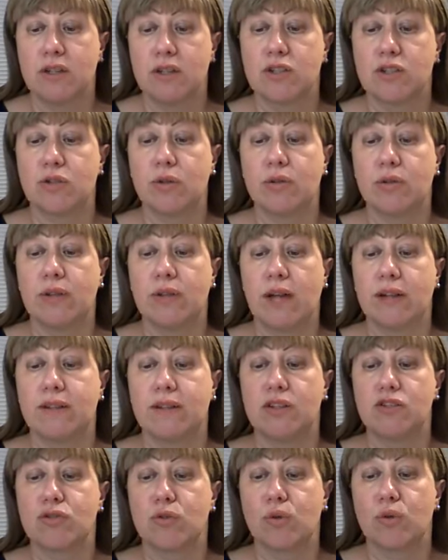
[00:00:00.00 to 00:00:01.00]
so that
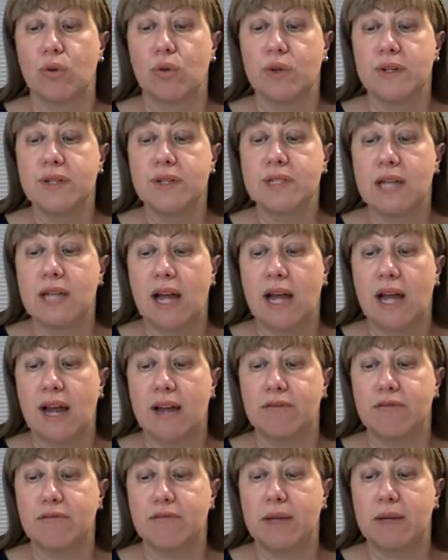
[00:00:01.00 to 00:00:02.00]
his glorious
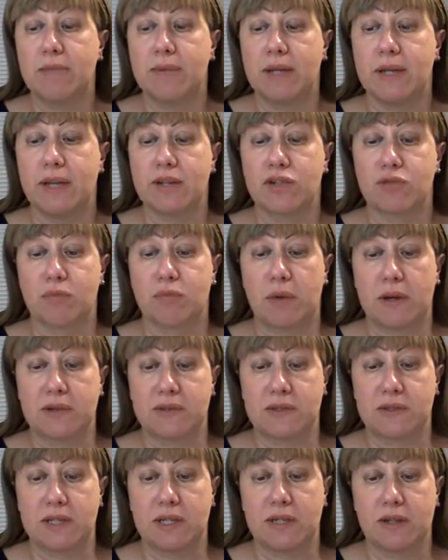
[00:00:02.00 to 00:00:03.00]
life may be
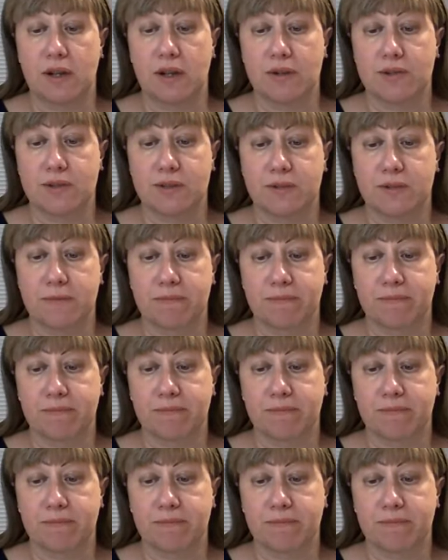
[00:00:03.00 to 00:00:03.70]
expressed in us.